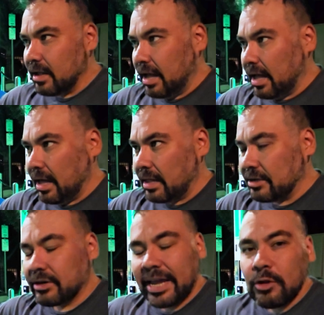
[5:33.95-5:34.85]
uh,
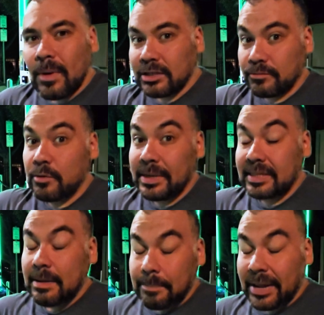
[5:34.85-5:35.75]
your kilowatts would be
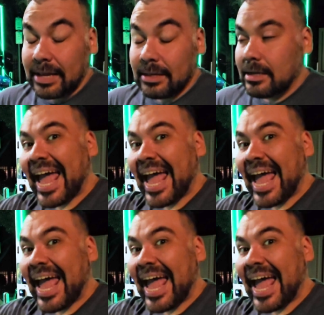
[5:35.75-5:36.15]
dipping.